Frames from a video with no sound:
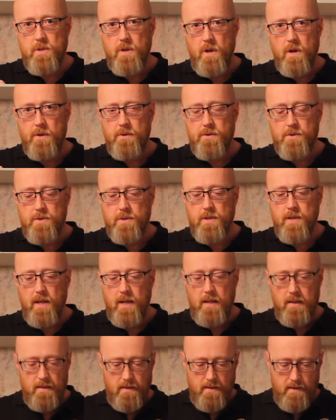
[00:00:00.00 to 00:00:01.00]
the 100
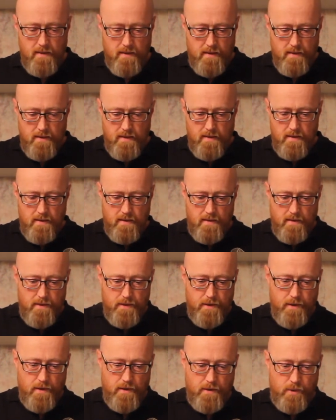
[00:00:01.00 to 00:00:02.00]
scale.
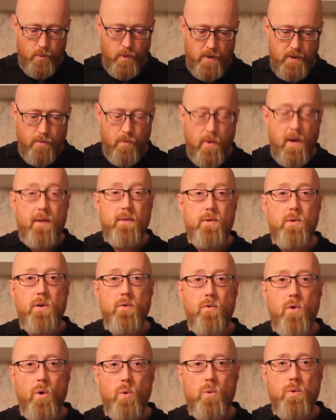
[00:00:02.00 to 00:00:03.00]
The
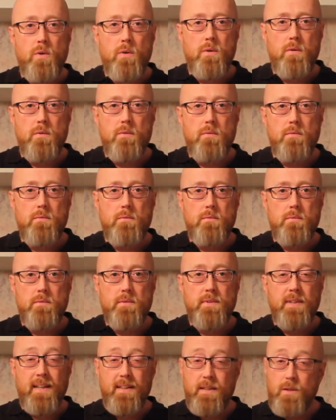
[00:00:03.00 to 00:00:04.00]
21-year-old
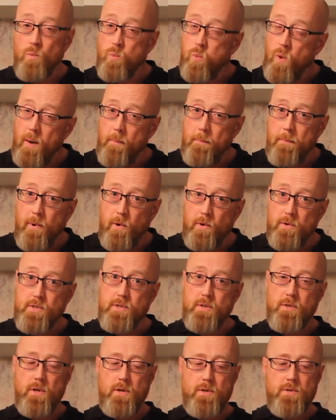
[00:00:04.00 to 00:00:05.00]
91 points
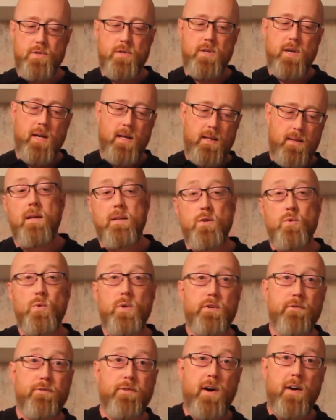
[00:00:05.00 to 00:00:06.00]
on the 100 scale. And the
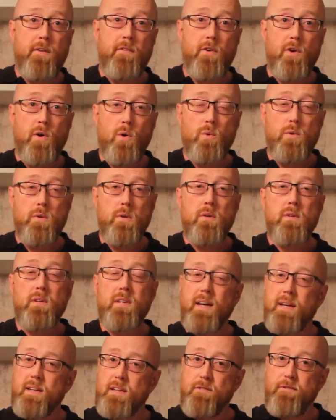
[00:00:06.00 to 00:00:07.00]
25-year-old
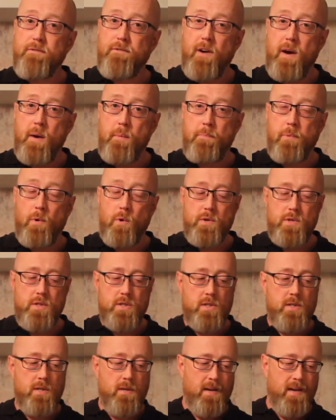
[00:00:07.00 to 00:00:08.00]
95
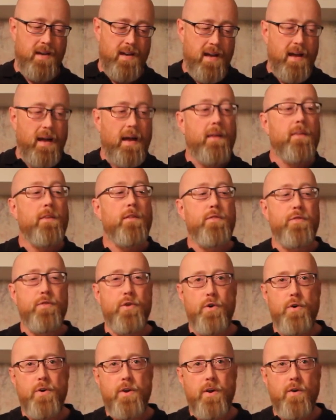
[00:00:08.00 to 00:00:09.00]
points. And the
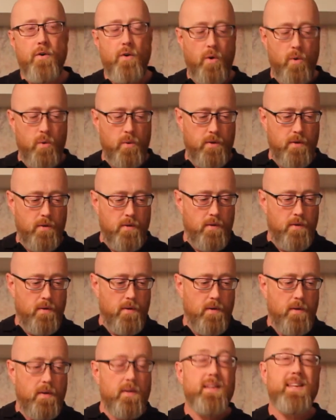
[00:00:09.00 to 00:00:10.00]
30-year-old
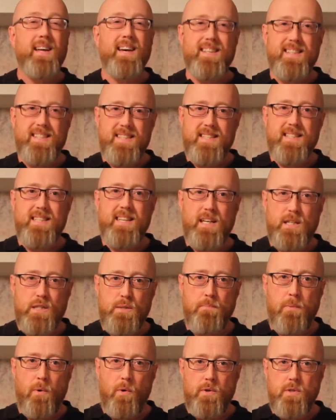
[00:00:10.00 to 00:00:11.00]

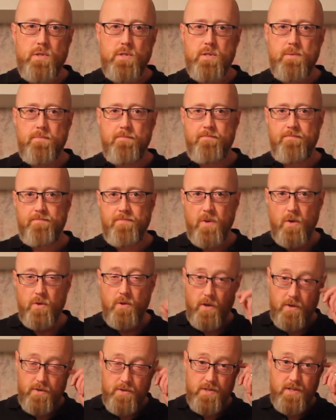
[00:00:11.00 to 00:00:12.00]
96 points on
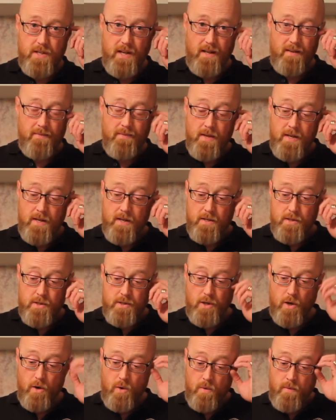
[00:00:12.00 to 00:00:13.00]
the 100 scale.
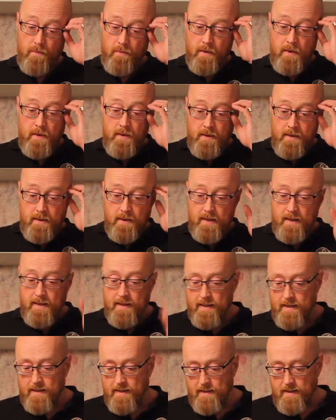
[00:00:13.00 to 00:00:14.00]
So
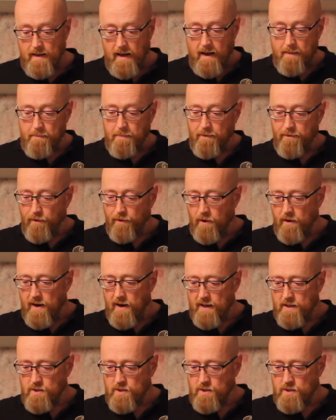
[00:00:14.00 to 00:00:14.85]
I prefer